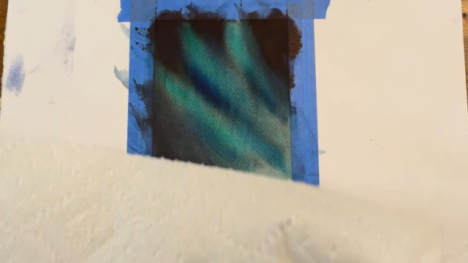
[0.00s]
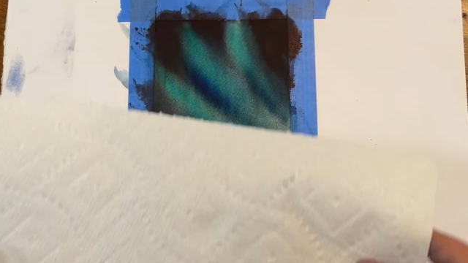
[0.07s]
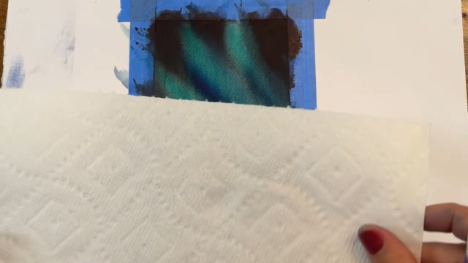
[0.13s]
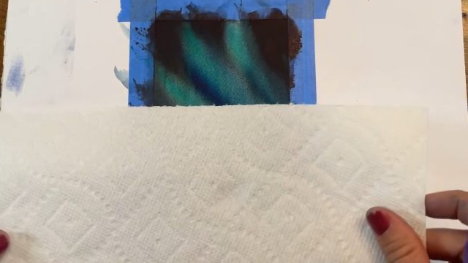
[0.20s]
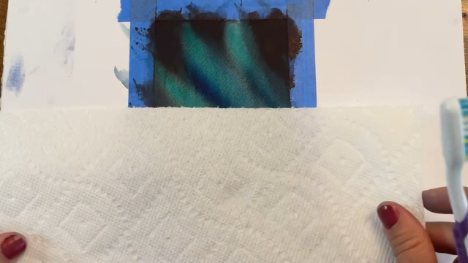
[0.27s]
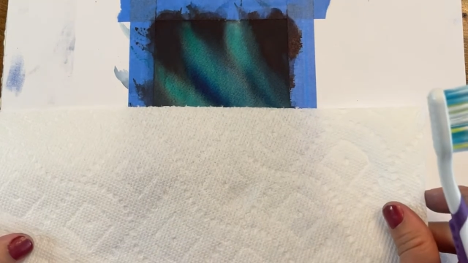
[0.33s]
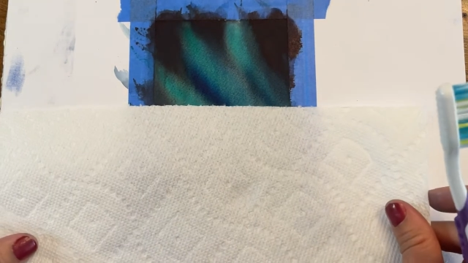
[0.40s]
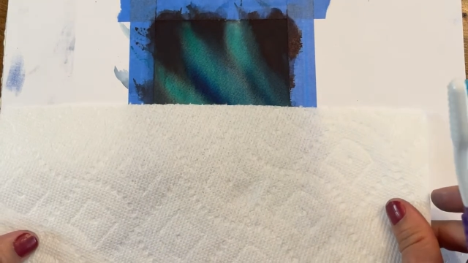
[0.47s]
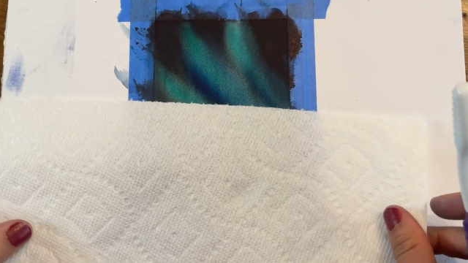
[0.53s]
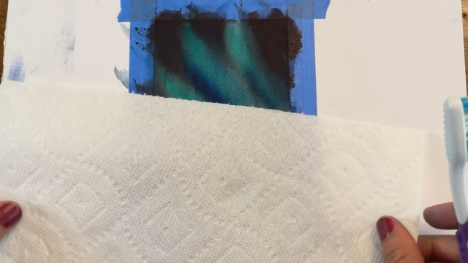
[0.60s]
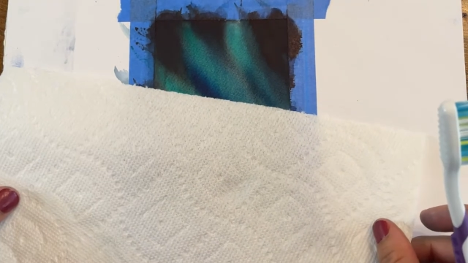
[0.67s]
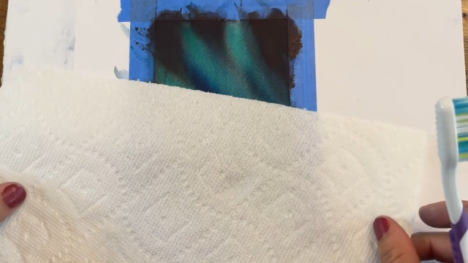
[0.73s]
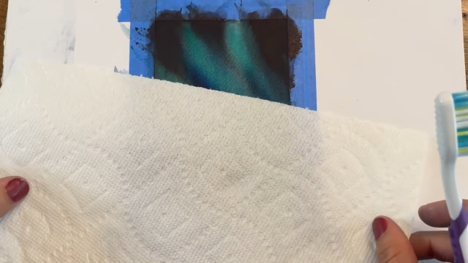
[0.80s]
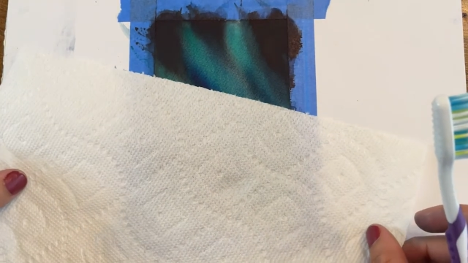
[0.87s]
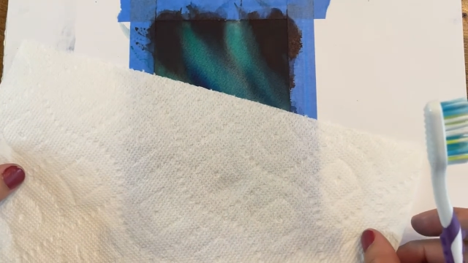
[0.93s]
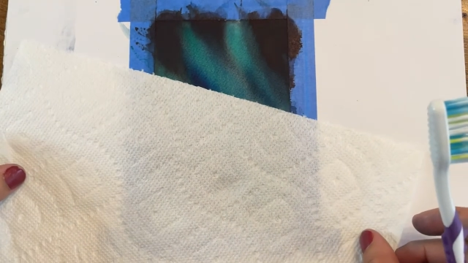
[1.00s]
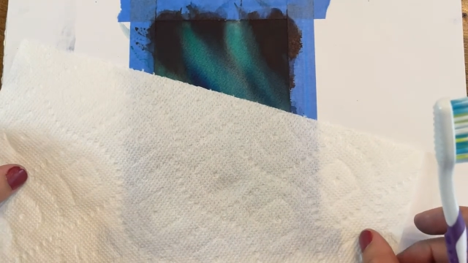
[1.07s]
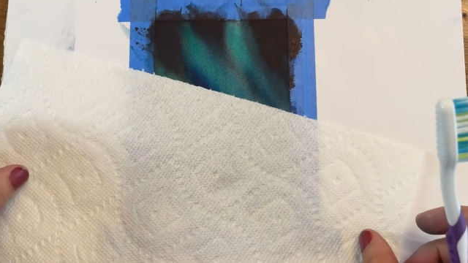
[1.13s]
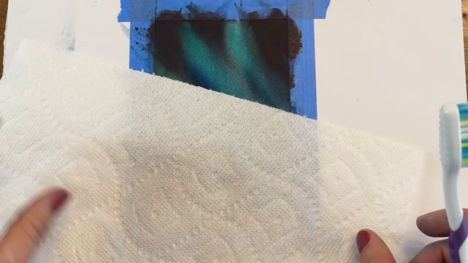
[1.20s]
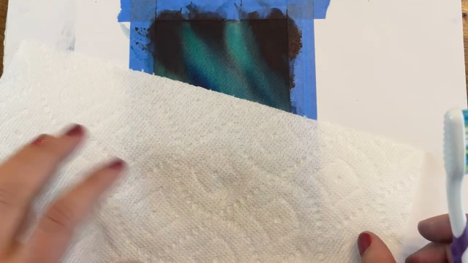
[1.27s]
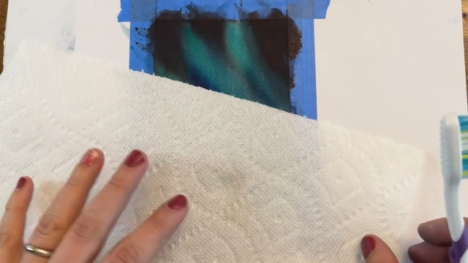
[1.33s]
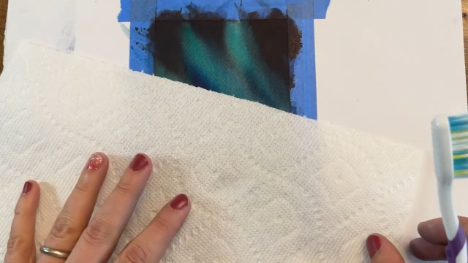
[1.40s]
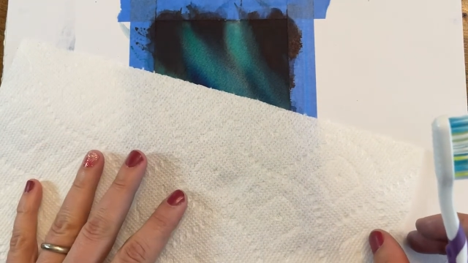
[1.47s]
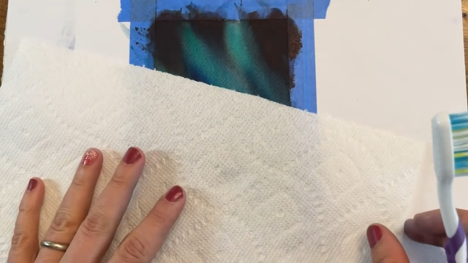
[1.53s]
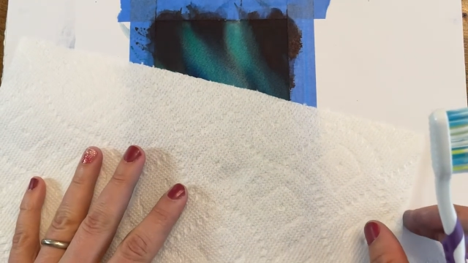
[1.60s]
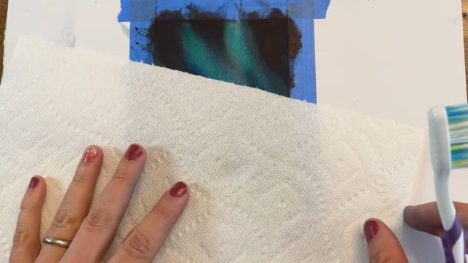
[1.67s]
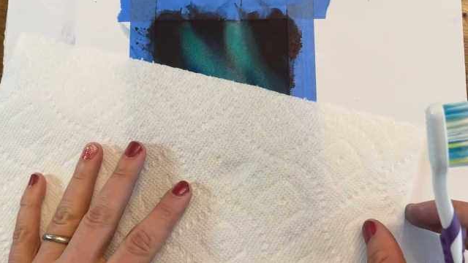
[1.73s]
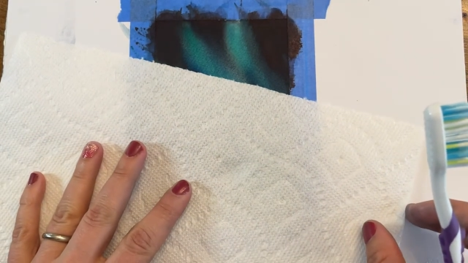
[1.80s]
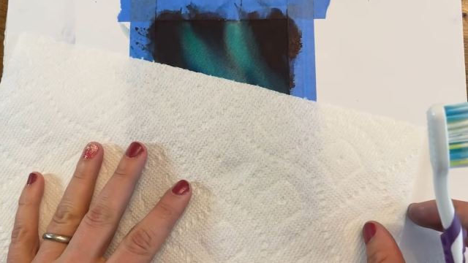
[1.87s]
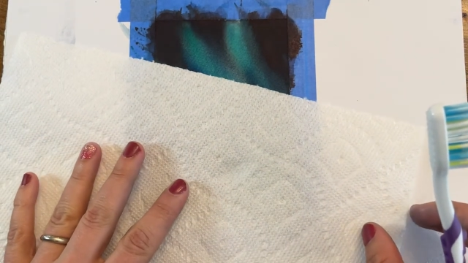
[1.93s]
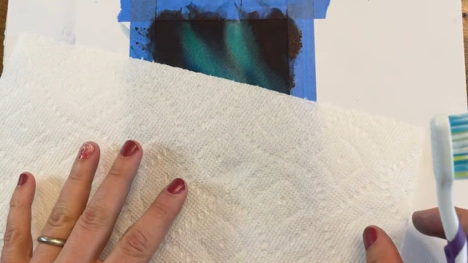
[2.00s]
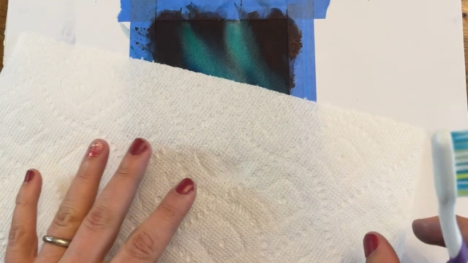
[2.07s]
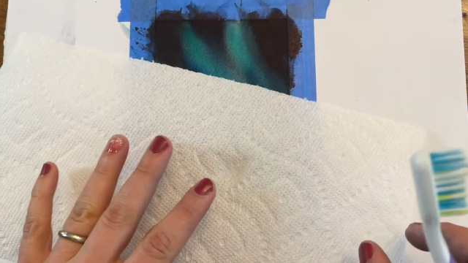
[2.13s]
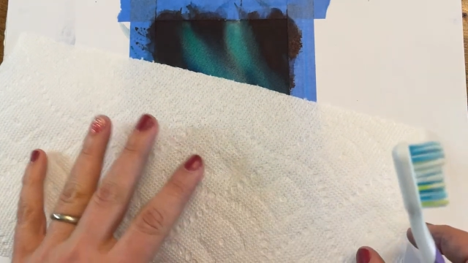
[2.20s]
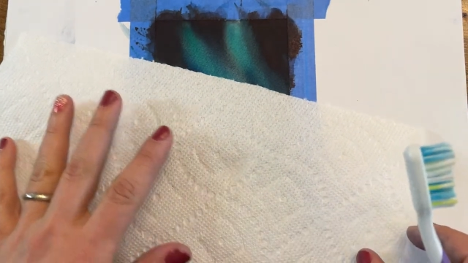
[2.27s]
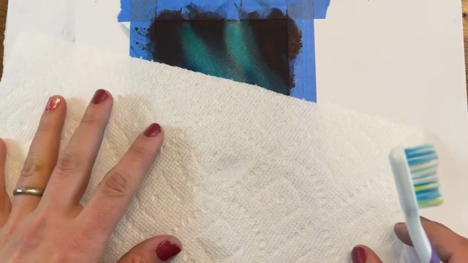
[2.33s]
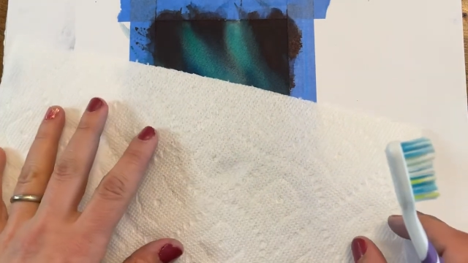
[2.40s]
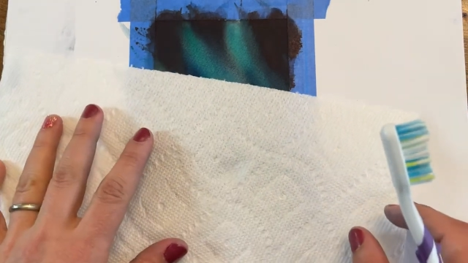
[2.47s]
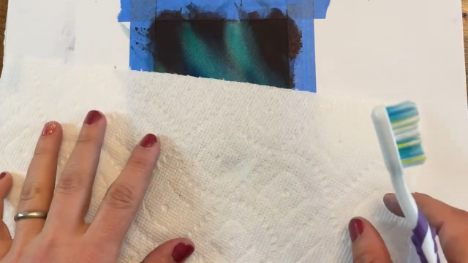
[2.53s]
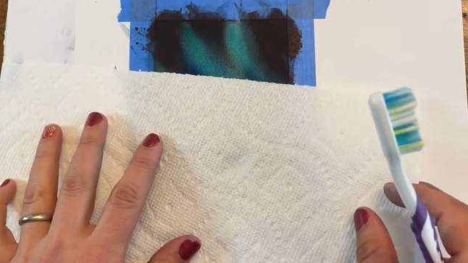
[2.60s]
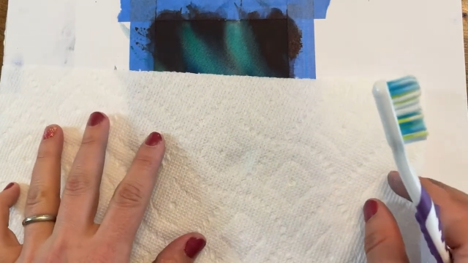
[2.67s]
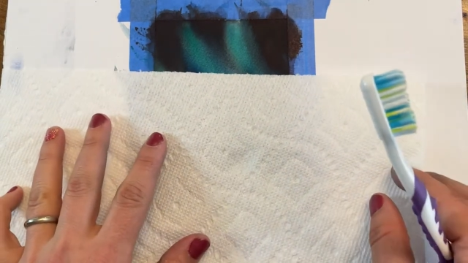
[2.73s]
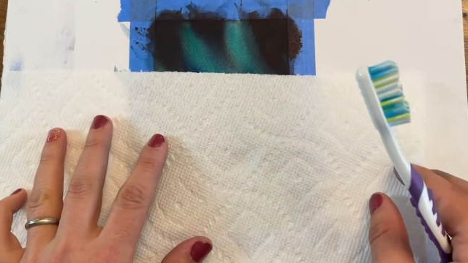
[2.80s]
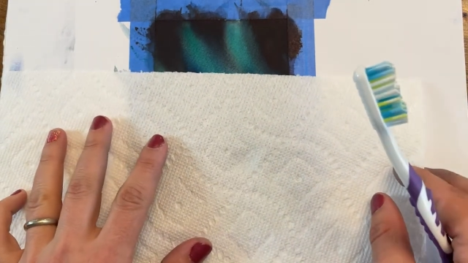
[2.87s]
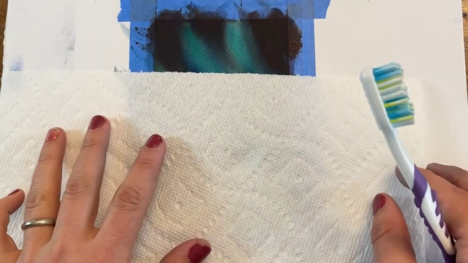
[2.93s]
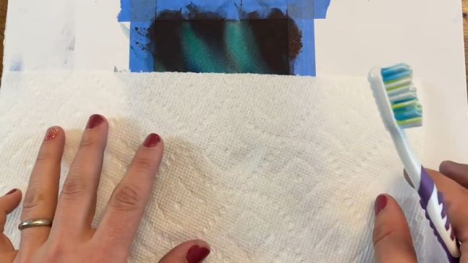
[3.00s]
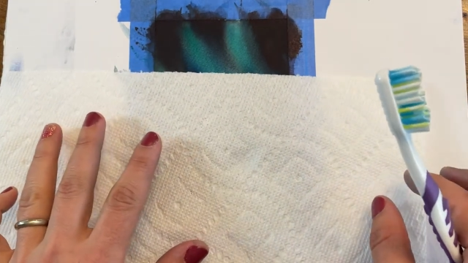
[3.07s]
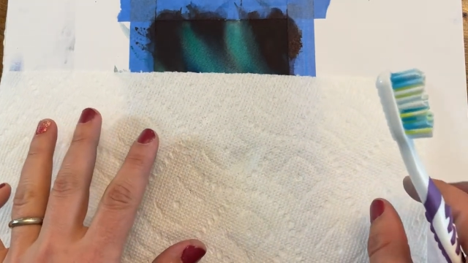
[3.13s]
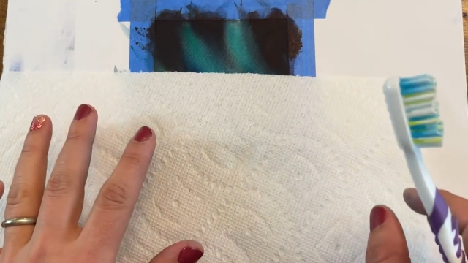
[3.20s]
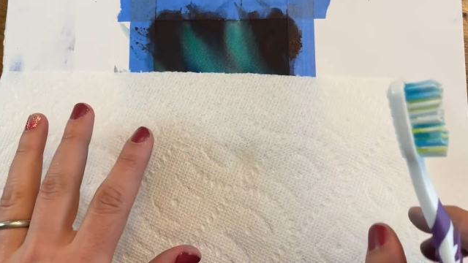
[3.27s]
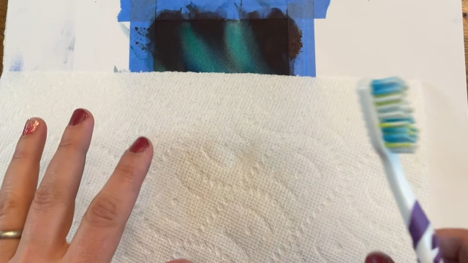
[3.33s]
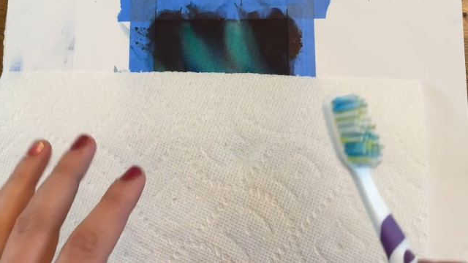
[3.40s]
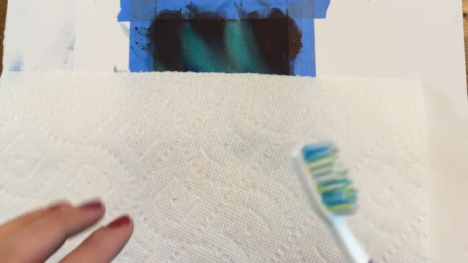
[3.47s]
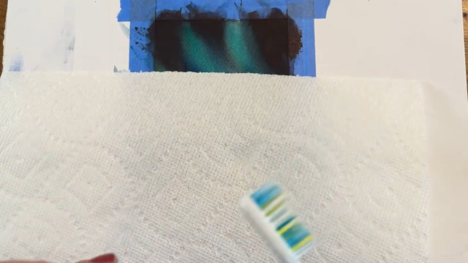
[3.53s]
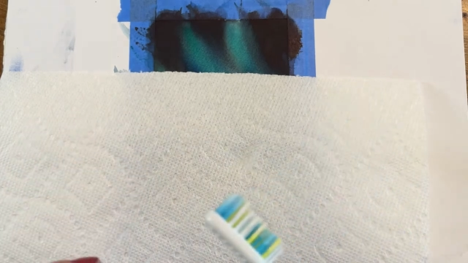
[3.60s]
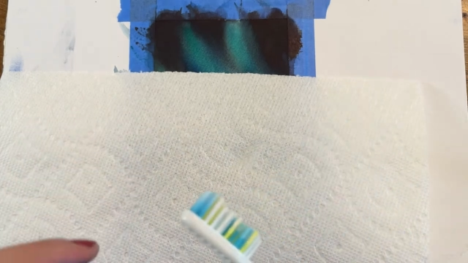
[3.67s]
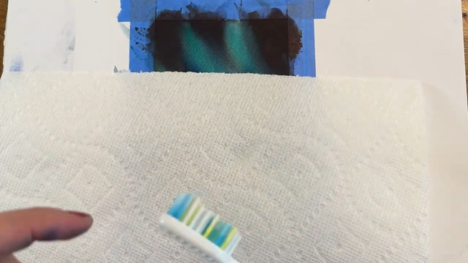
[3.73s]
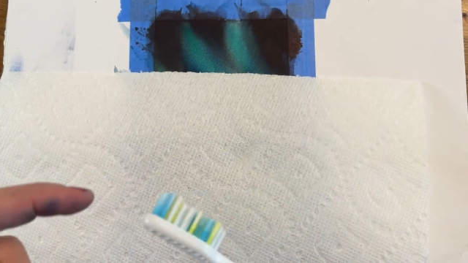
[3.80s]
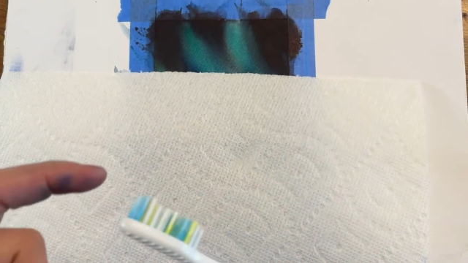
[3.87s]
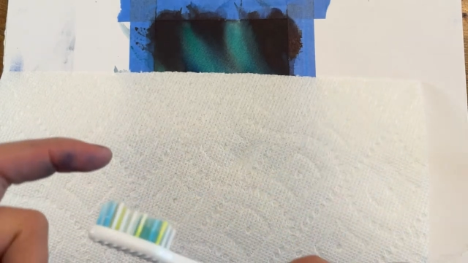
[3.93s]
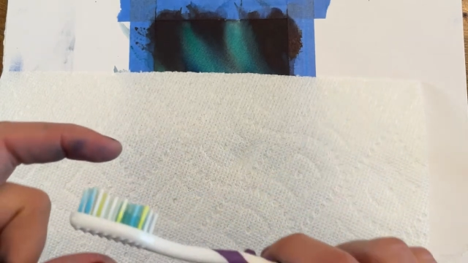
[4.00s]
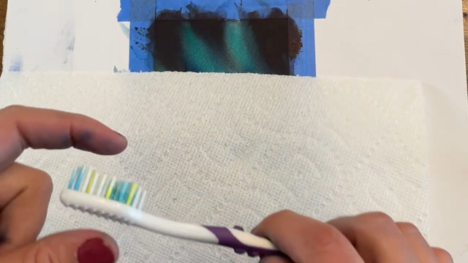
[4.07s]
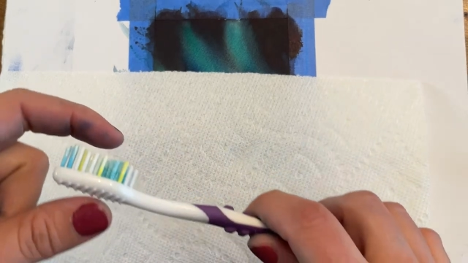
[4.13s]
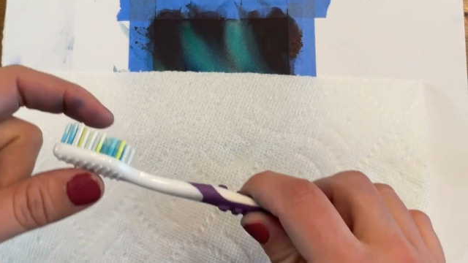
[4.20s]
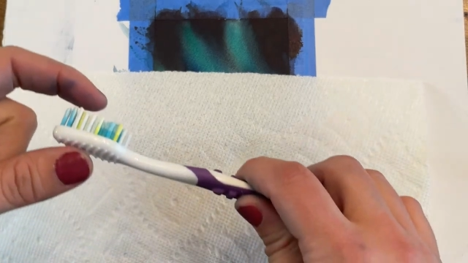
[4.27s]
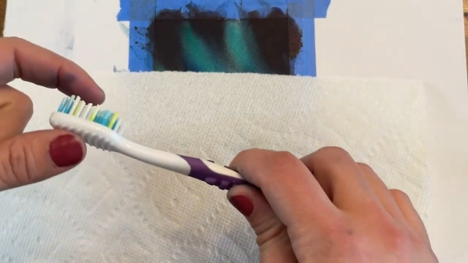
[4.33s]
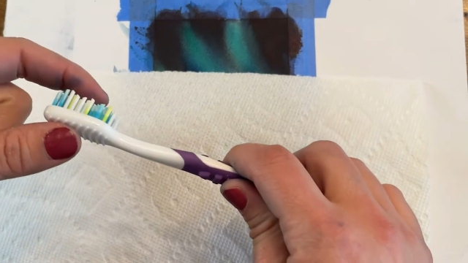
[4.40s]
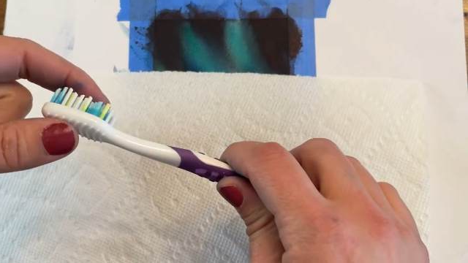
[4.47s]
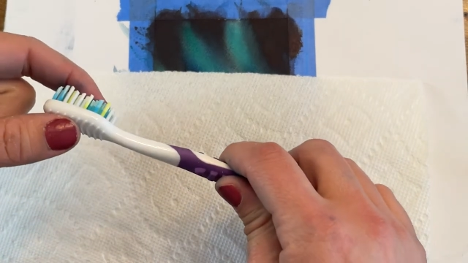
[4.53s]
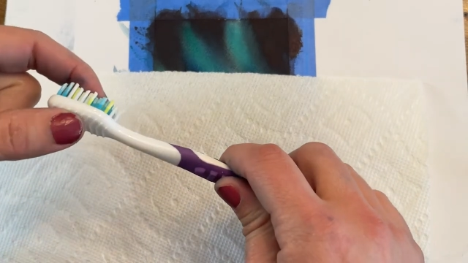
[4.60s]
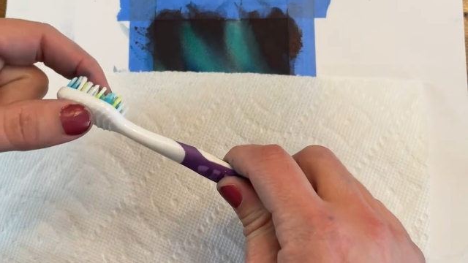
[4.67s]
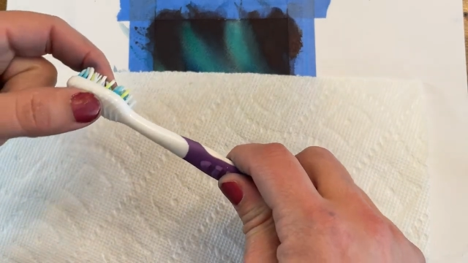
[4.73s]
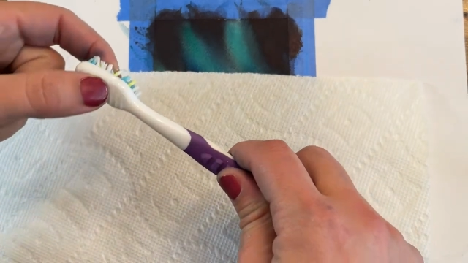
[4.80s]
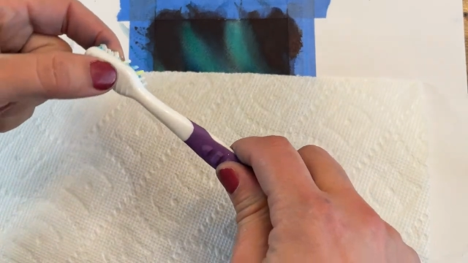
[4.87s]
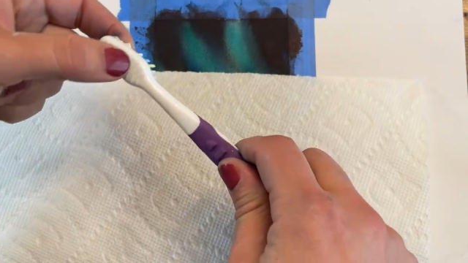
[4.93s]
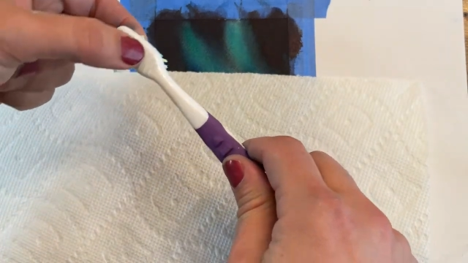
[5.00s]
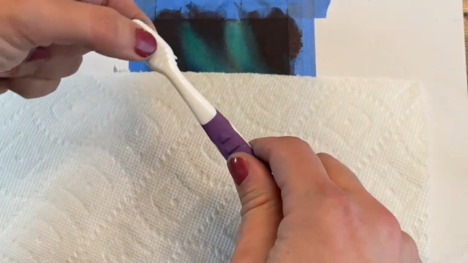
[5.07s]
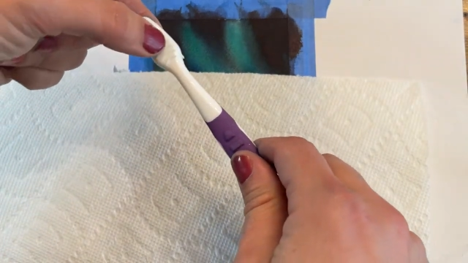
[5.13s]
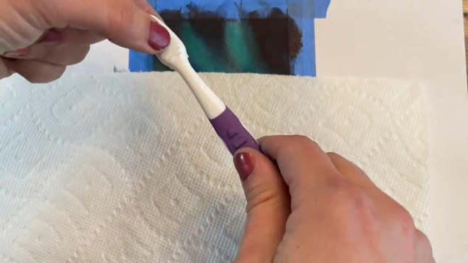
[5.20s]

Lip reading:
No face is visible, so there are no lips to read.